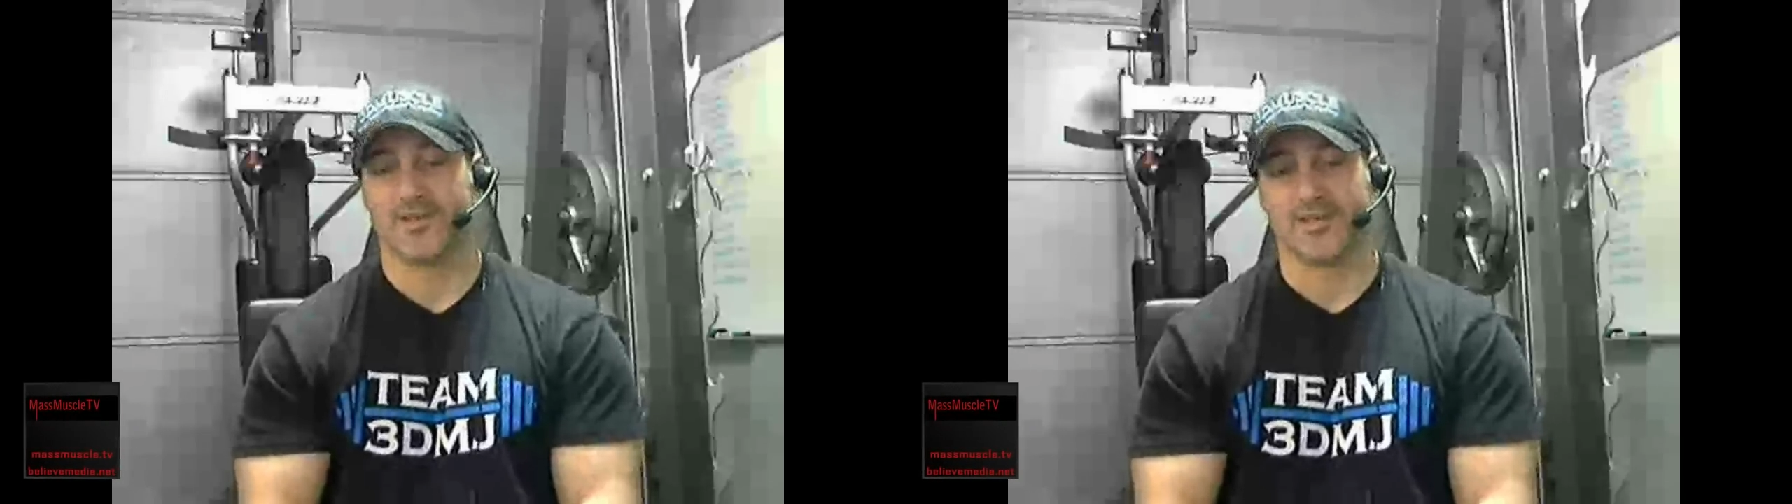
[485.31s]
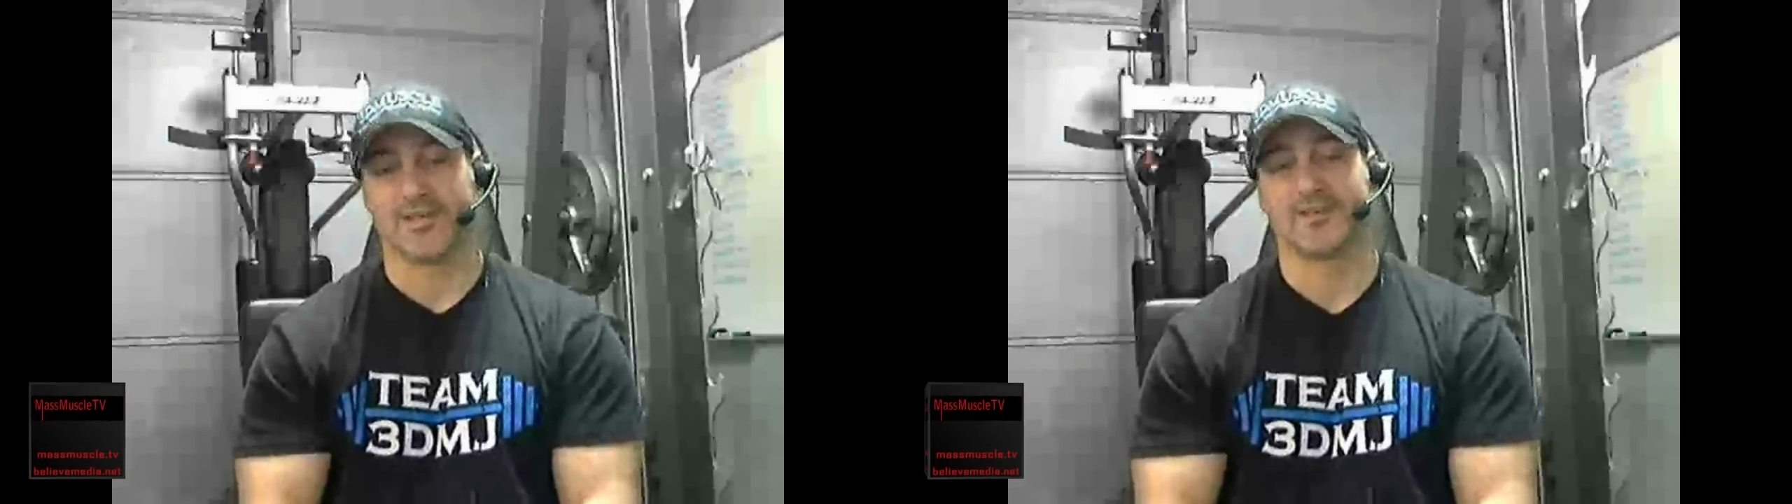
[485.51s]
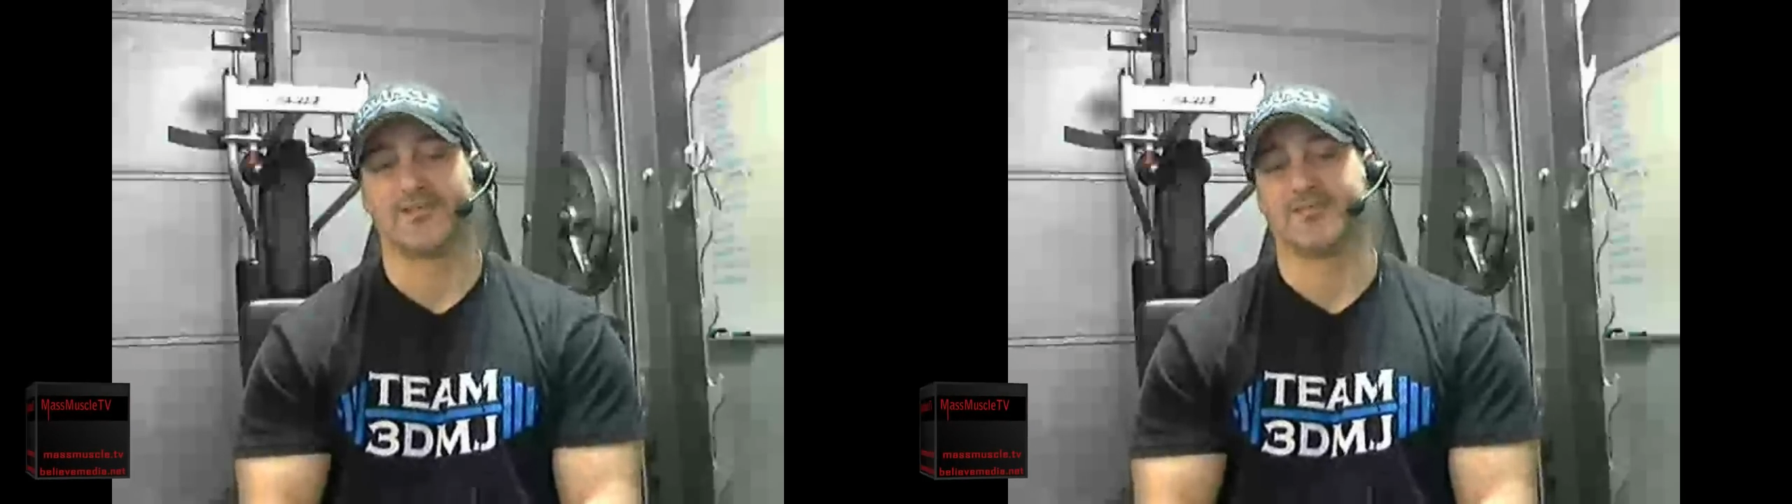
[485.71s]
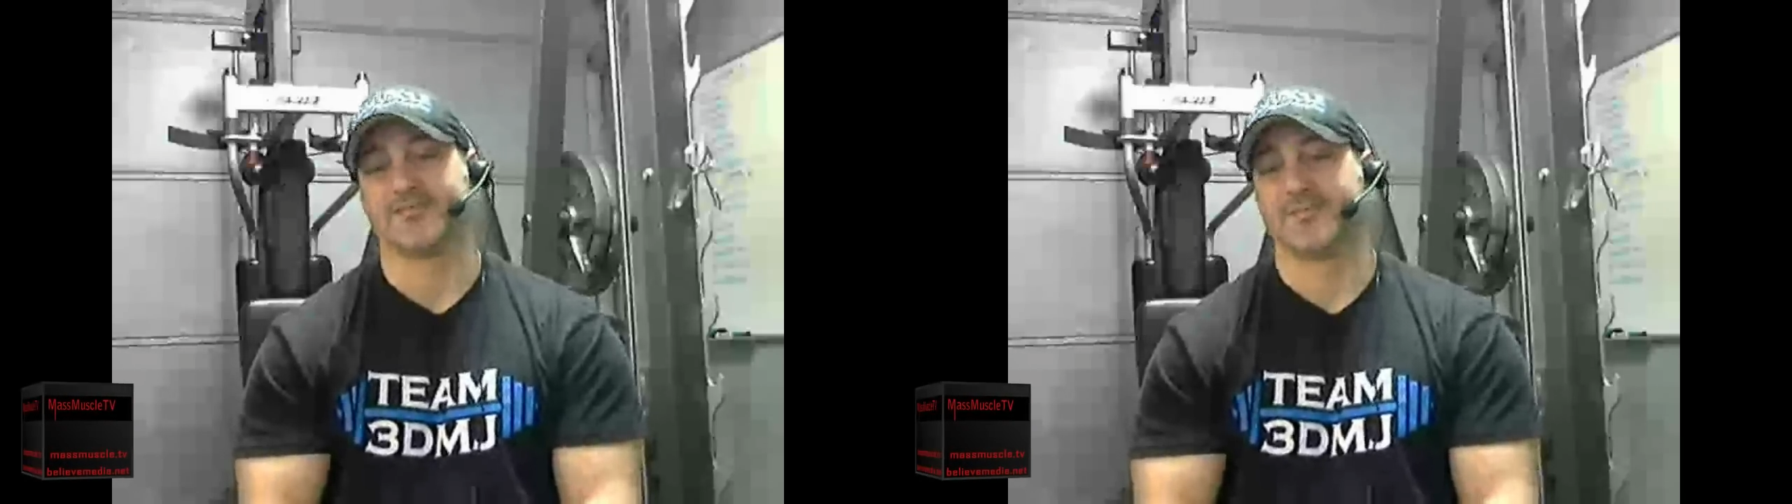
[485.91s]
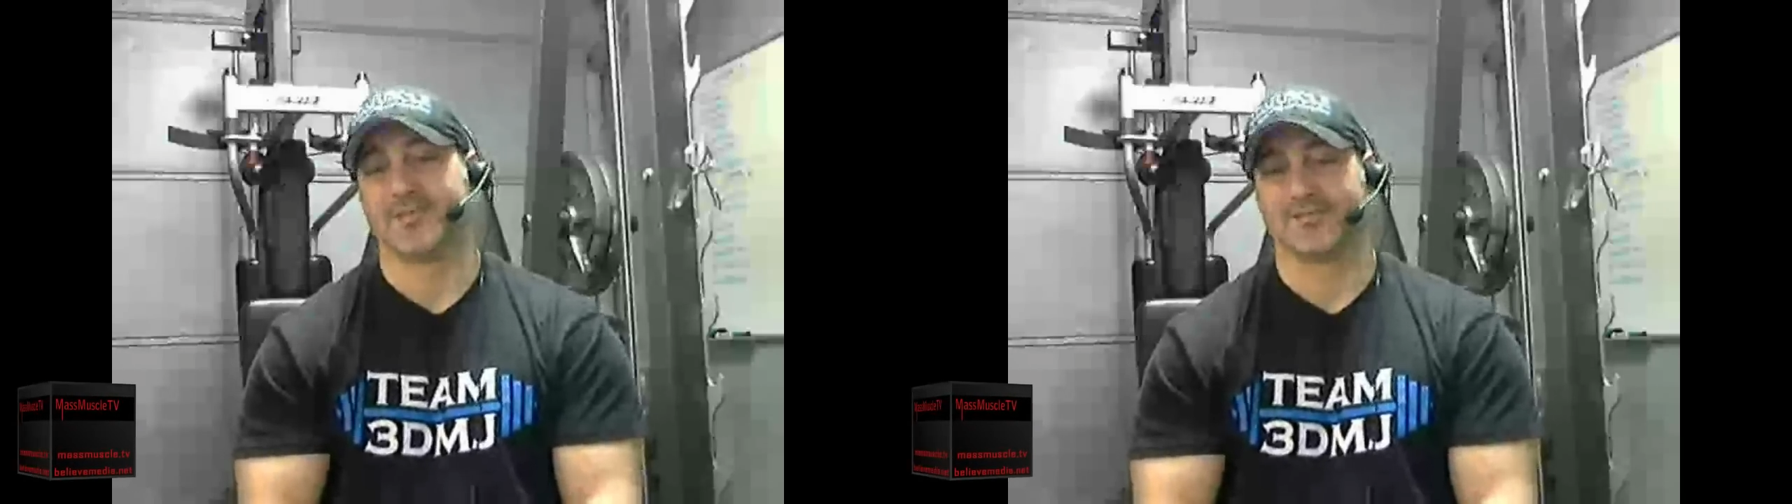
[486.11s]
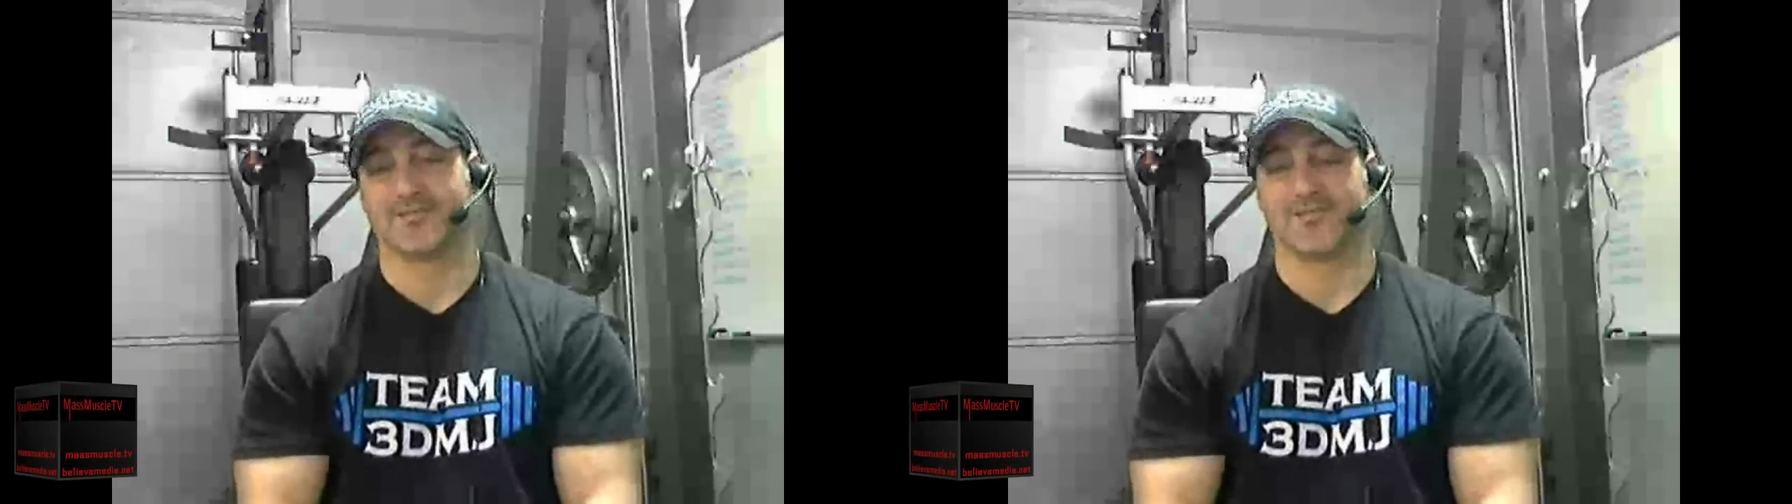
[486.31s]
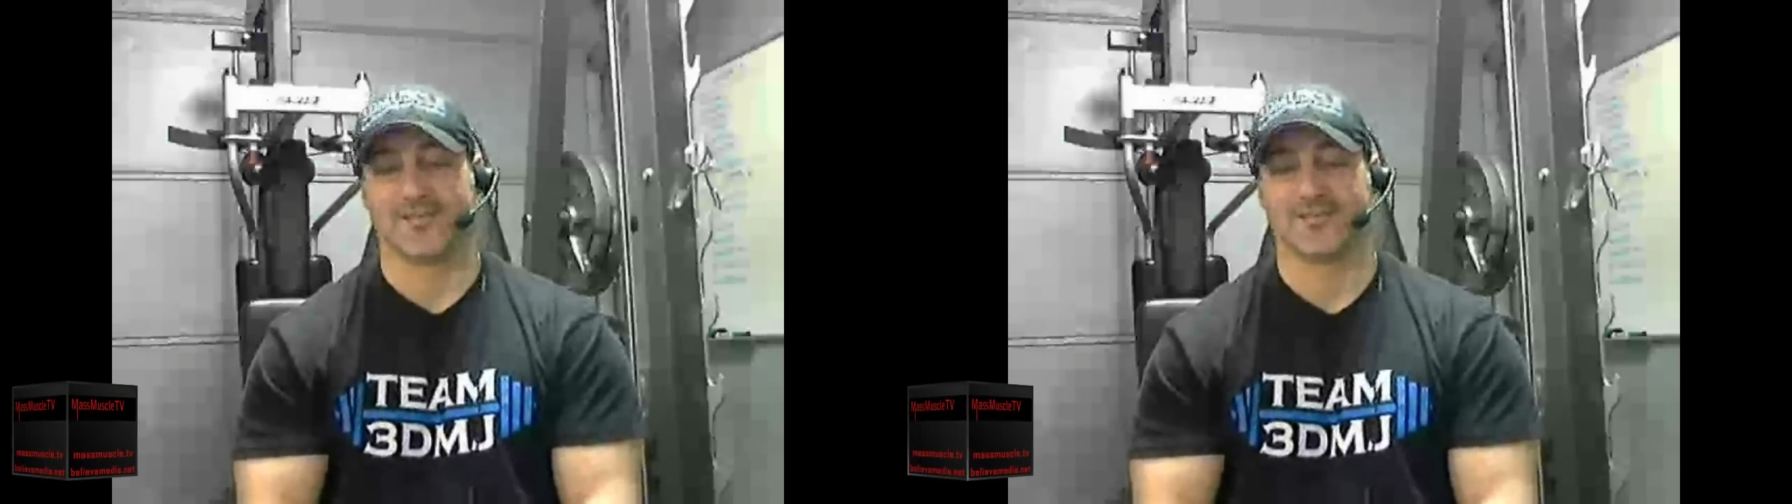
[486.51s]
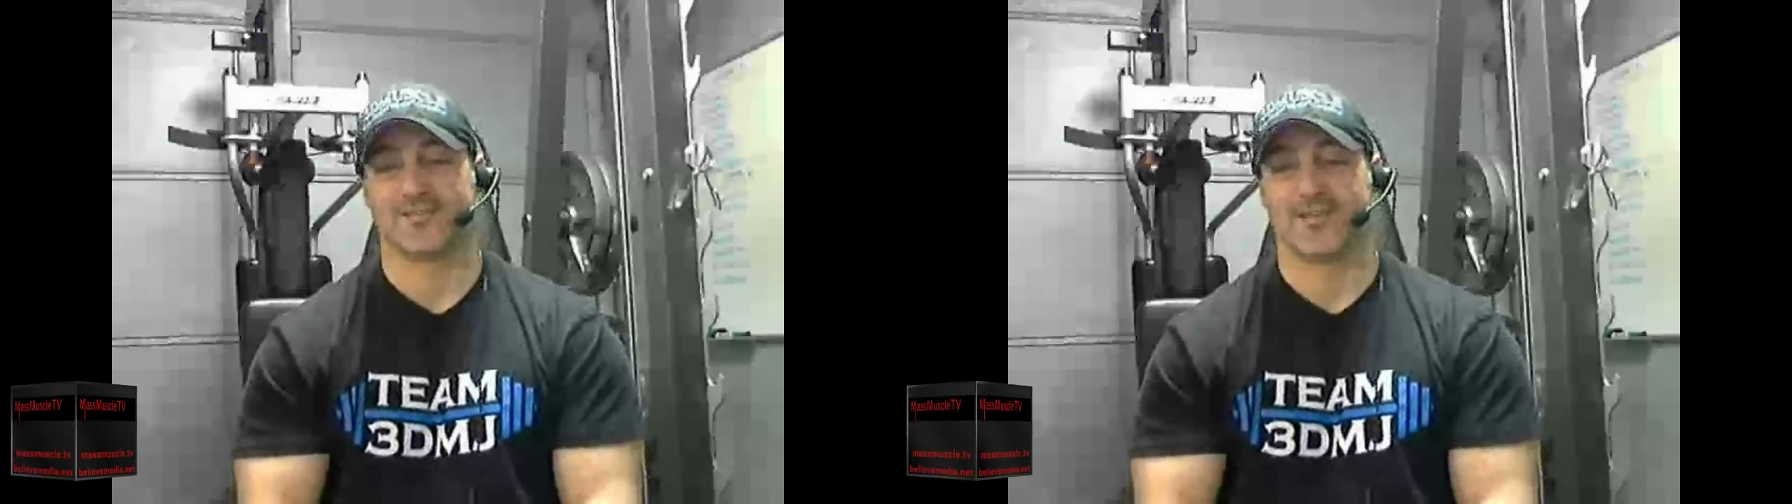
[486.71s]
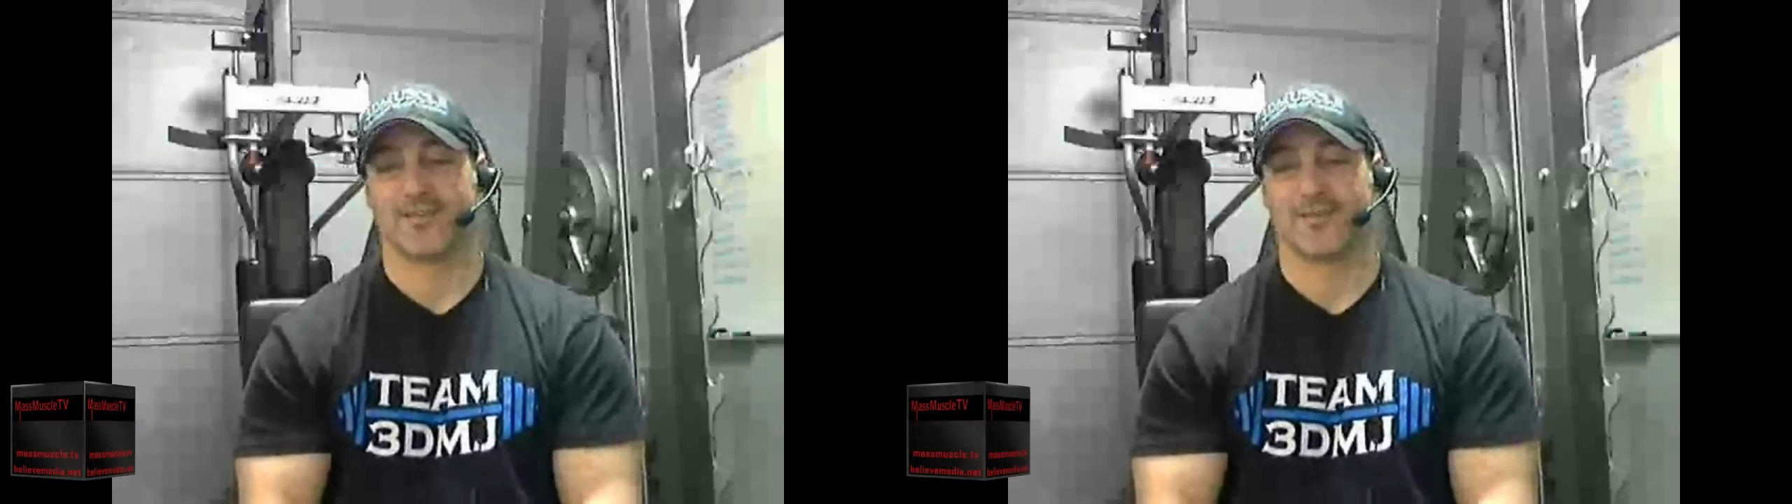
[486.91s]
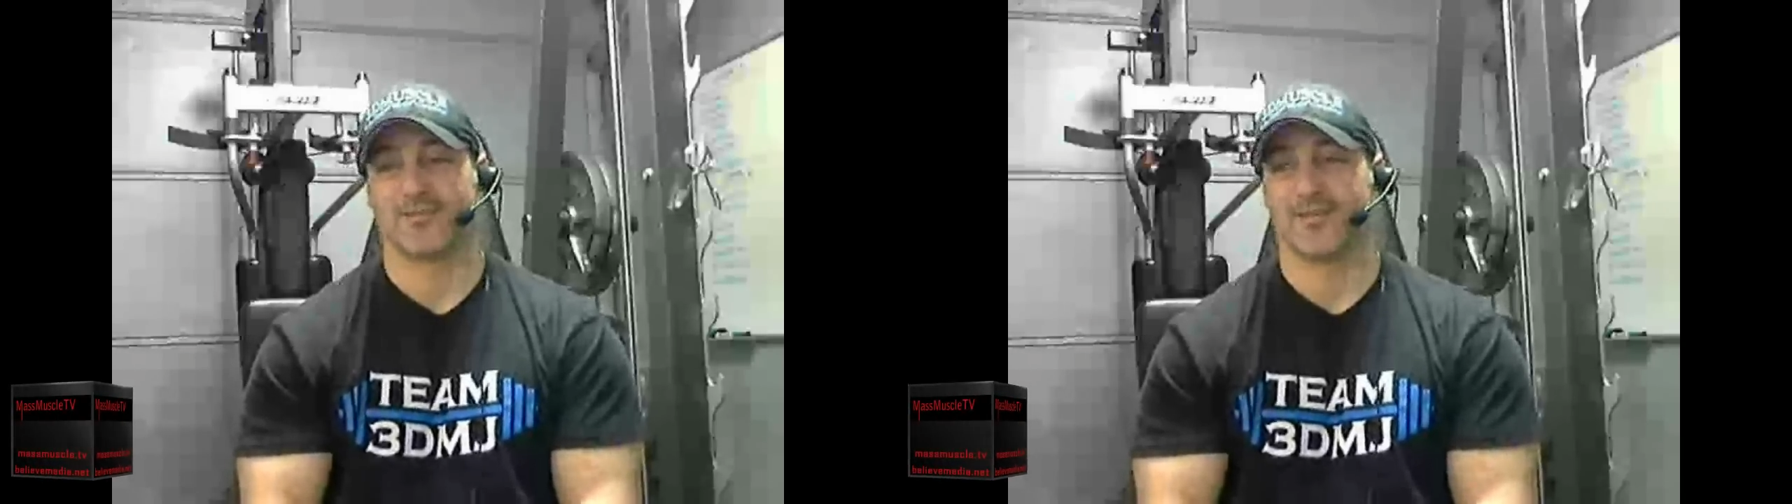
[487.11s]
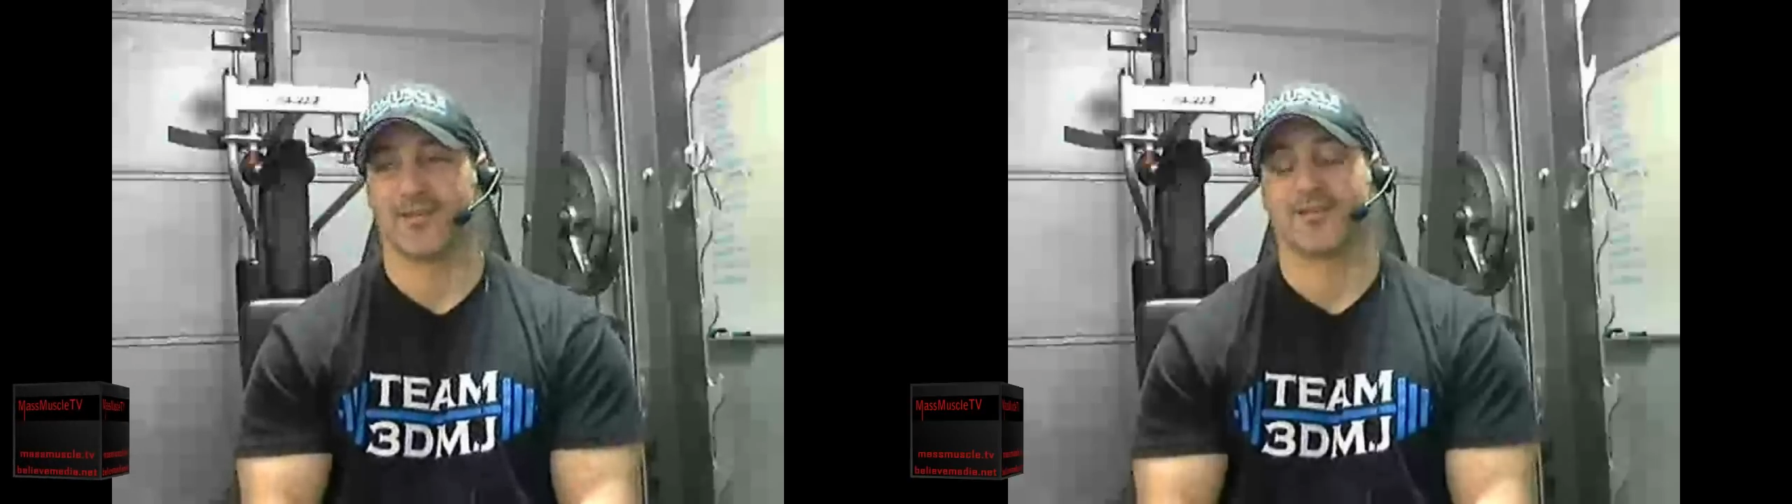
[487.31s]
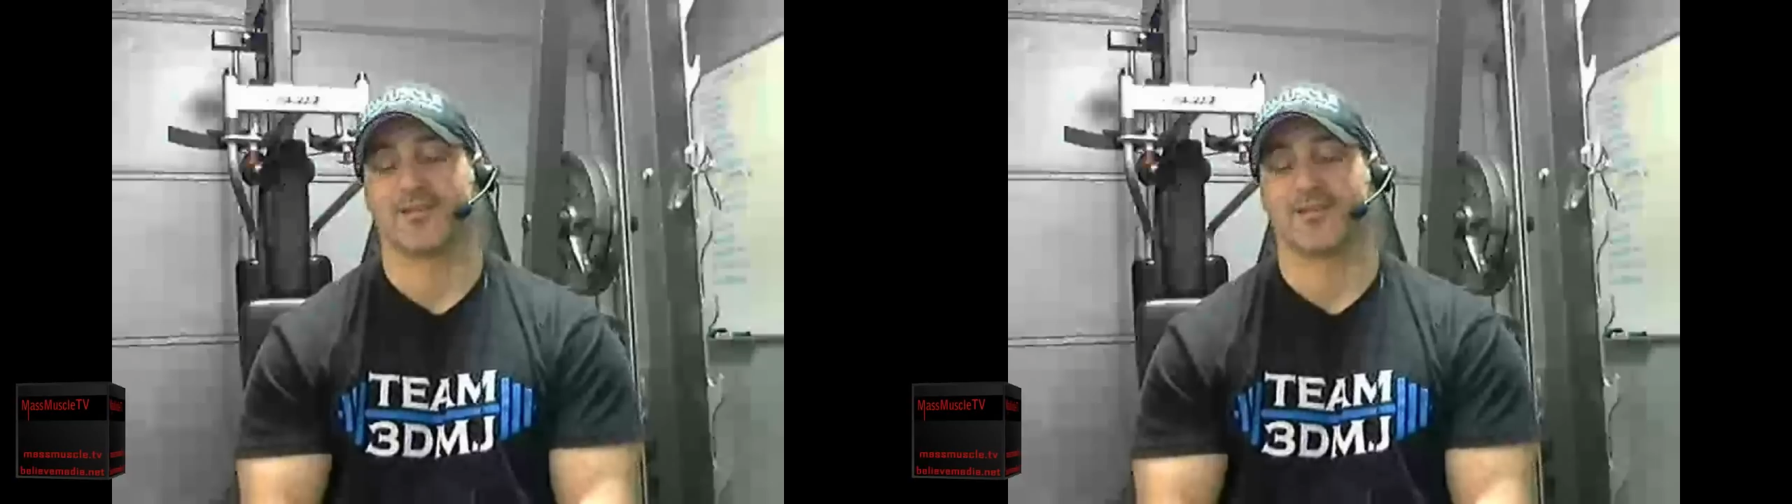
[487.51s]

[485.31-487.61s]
hit, miss, this, that type of thing.